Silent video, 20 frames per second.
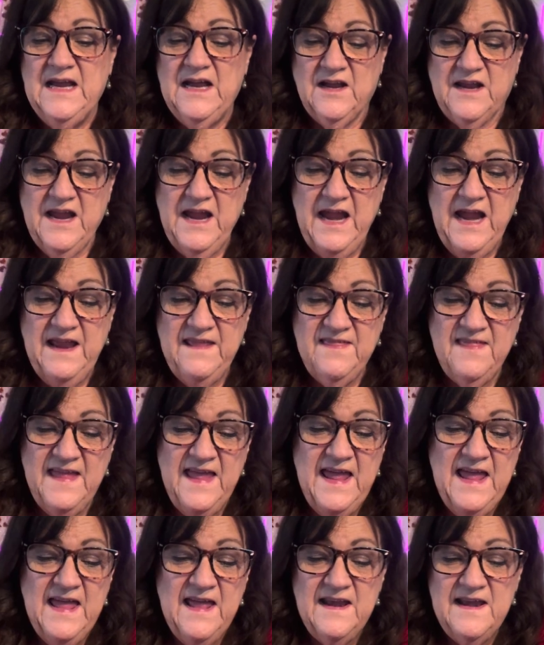Okay,
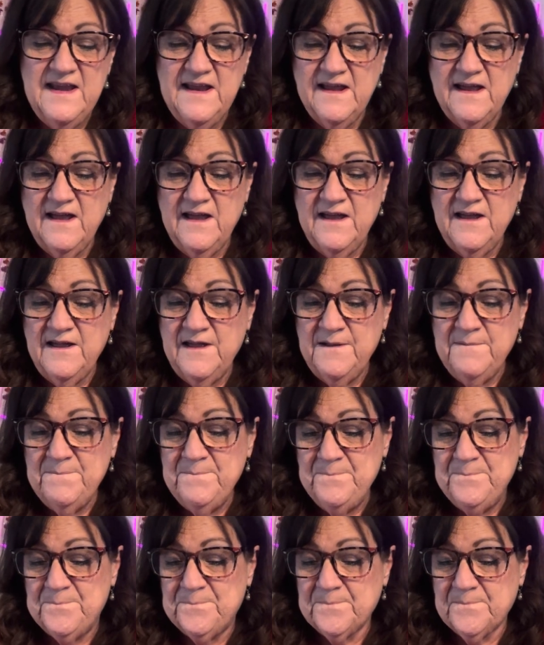then
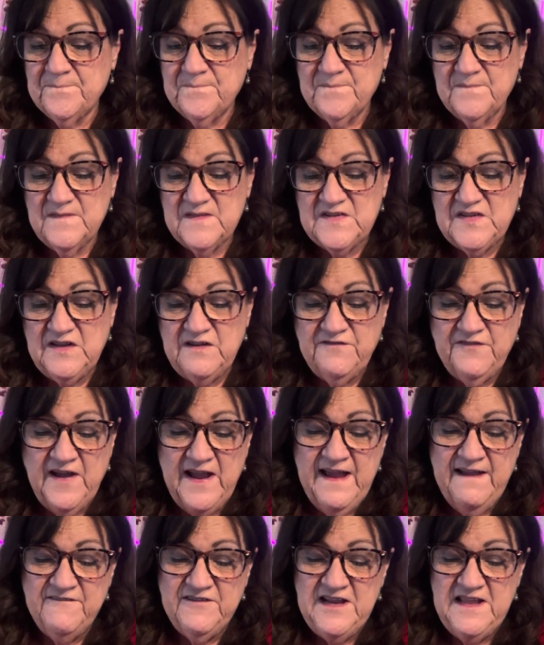see if I
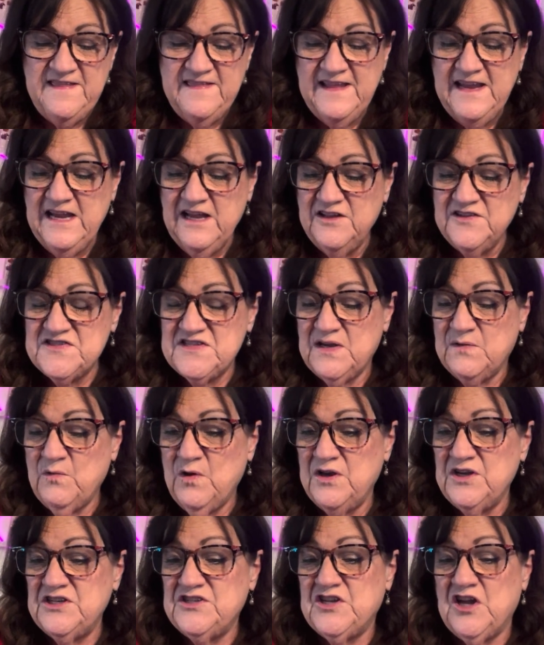have anything else I
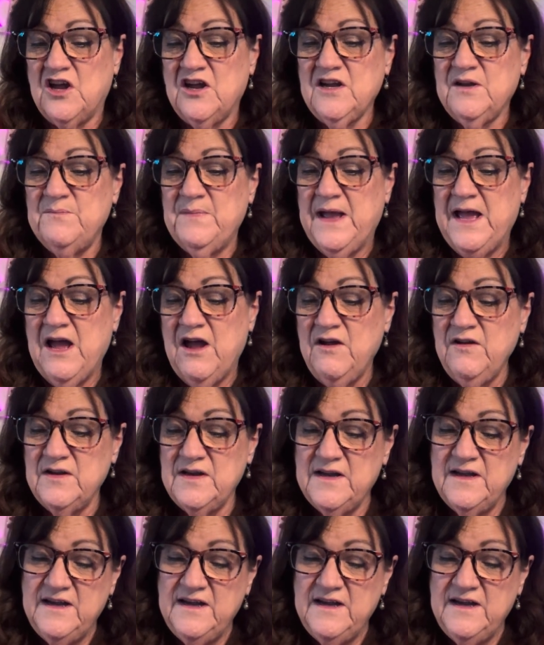wanted to talk about.